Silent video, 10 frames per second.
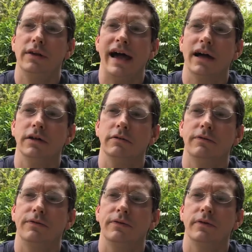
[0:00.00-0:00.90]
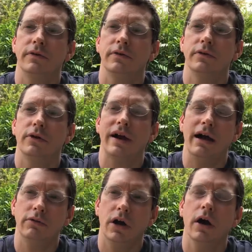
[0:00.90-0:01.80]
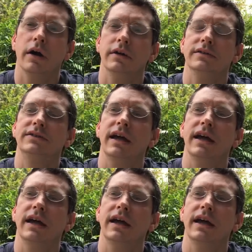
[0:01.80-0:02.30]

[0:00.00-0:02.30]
lack of crown guards